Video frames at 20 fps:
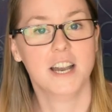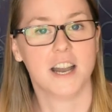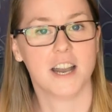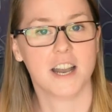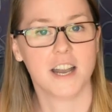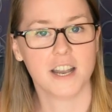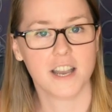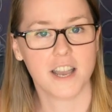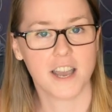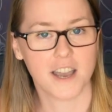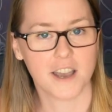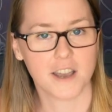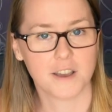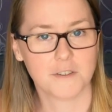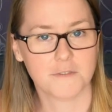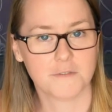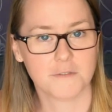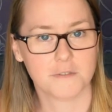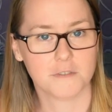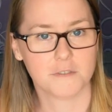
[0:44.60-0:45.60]
I
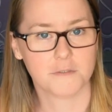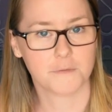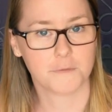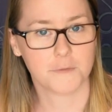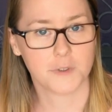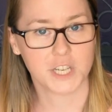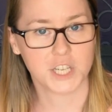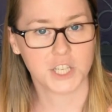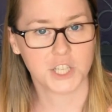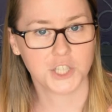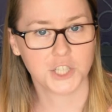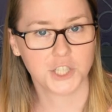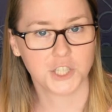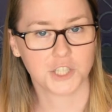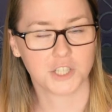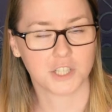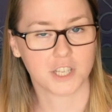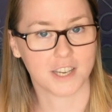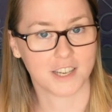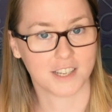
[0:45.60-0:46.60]
have
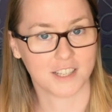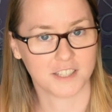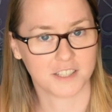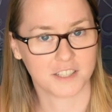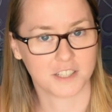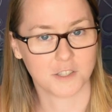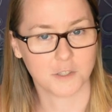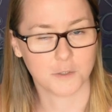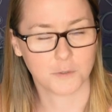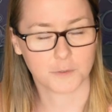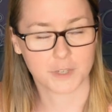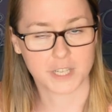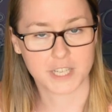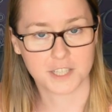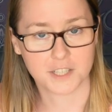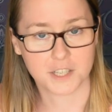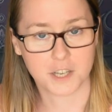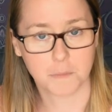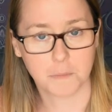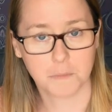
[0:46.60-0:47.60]
finished Elden's
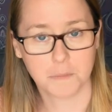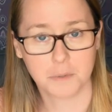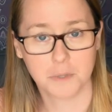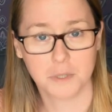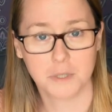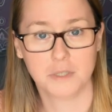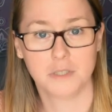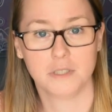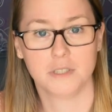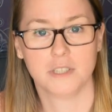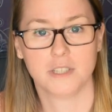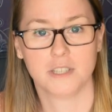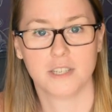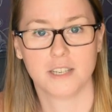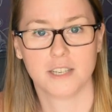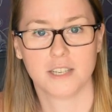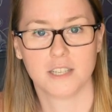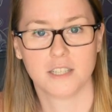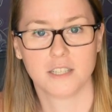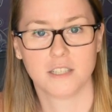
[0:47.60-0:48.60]
face up
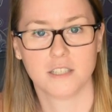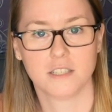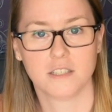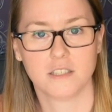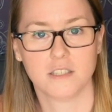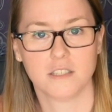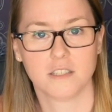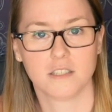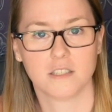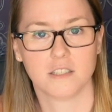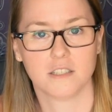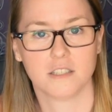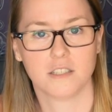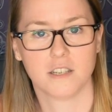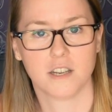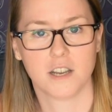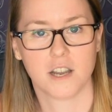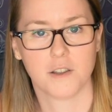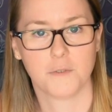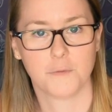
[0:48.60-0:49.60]
and
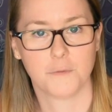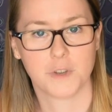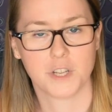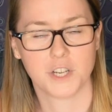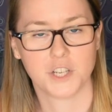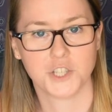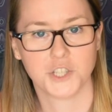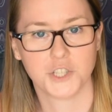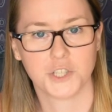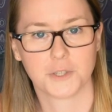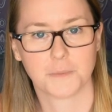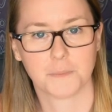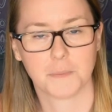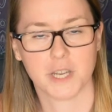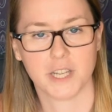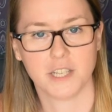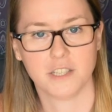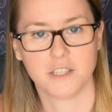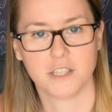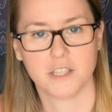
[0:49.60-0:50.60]
I finished
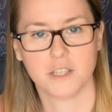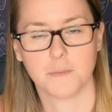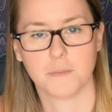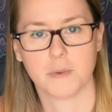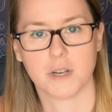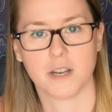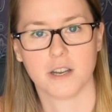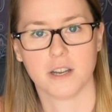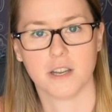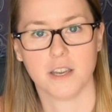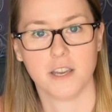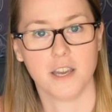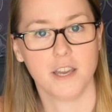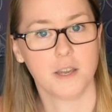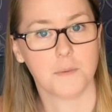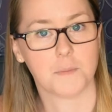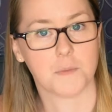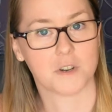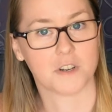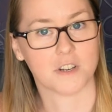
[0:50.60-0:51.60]
painting my
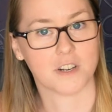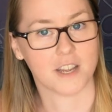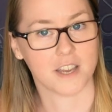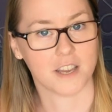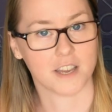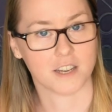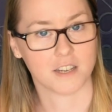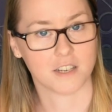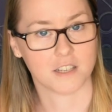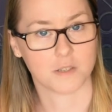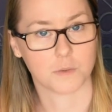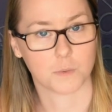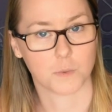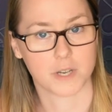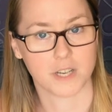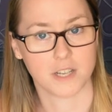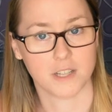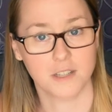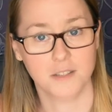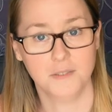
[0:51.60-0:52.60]
Ingmar head as
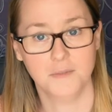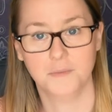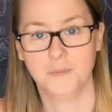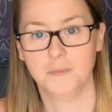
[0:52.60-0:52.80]
well.